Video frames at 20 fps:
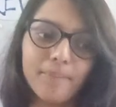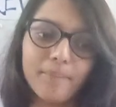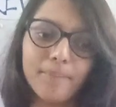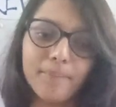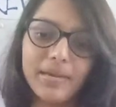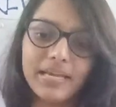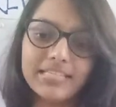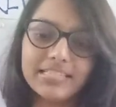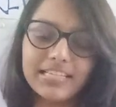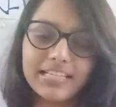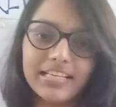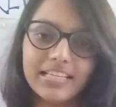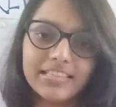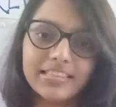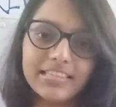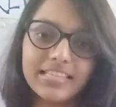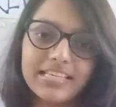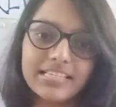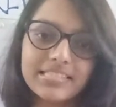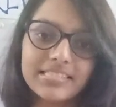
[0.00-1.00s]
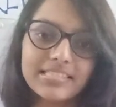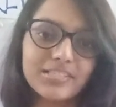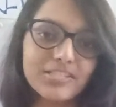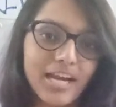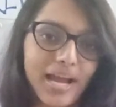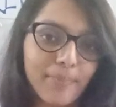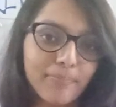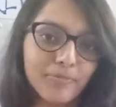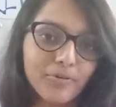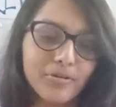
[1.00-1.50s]
basically this
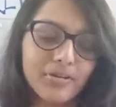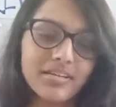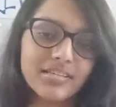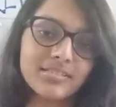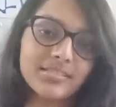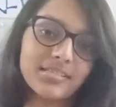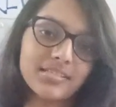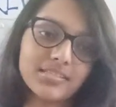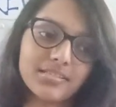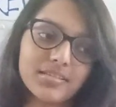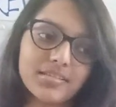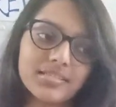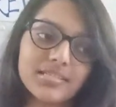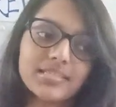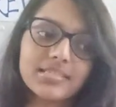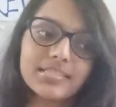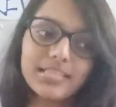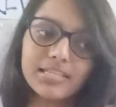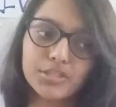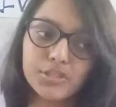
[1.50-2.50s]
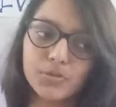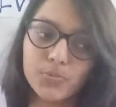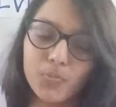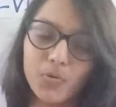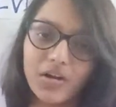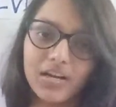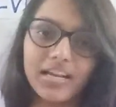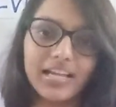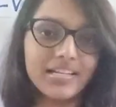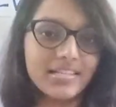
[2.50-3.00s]
chapter is discussed in session
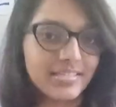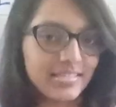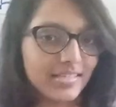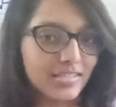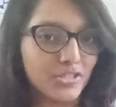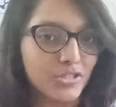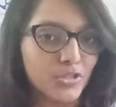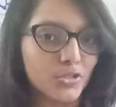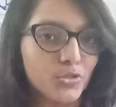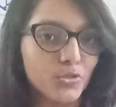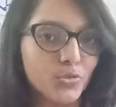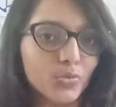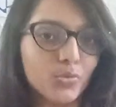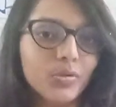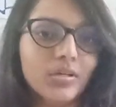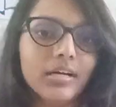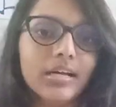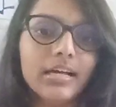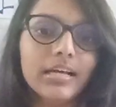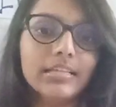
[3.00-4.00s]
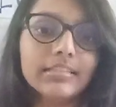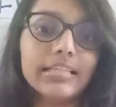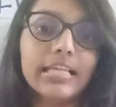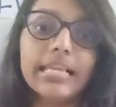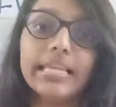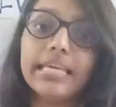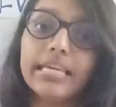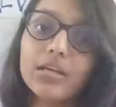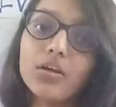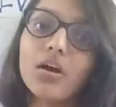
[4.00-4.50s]
1 and session 2. The
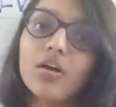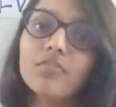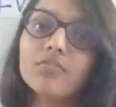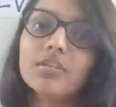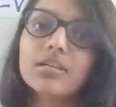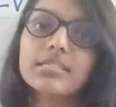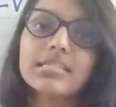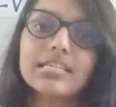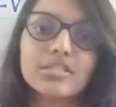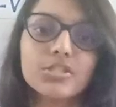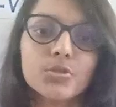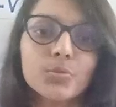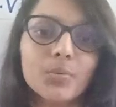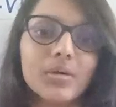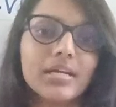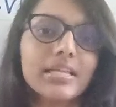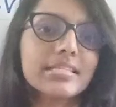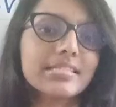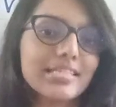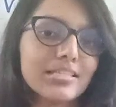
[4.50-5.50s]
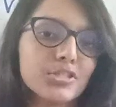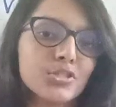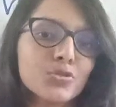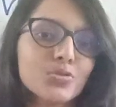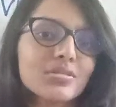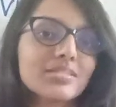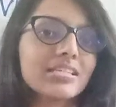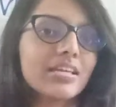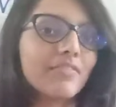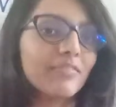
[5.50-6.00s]
link of the session 1 and session
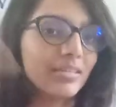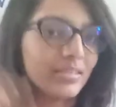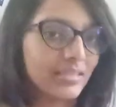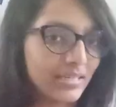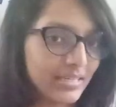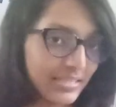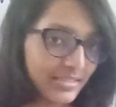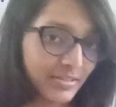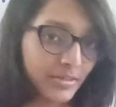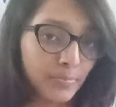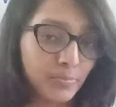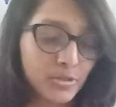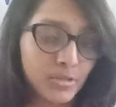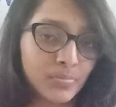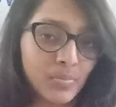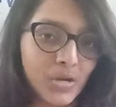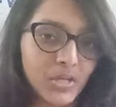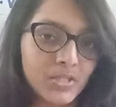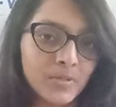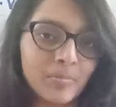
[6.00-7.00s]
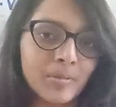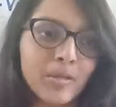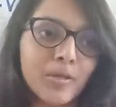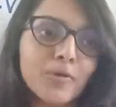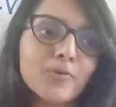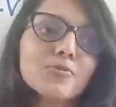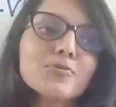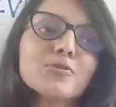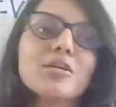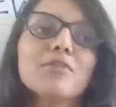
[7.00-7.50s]
2 is given in the description box
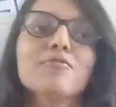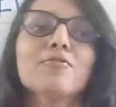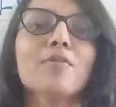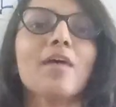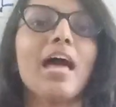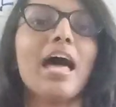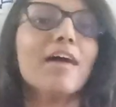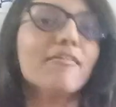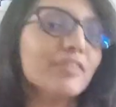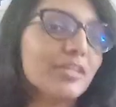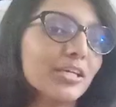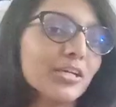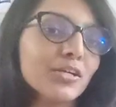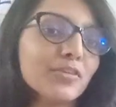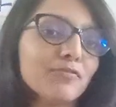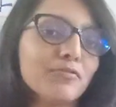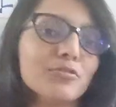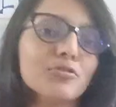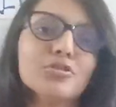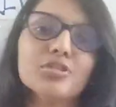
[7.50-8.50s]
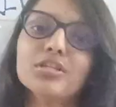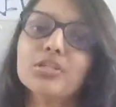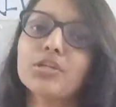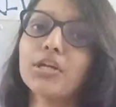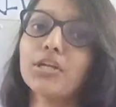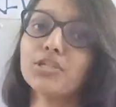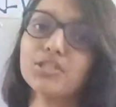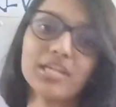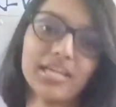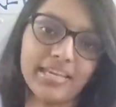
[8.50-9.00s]
below, so if you have any confusion you
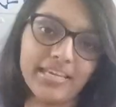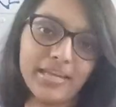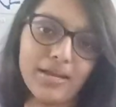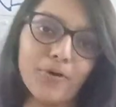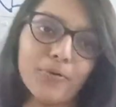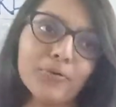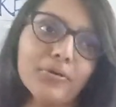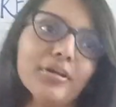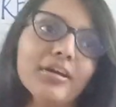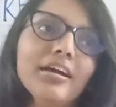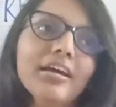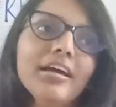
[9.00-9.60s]
can check it out.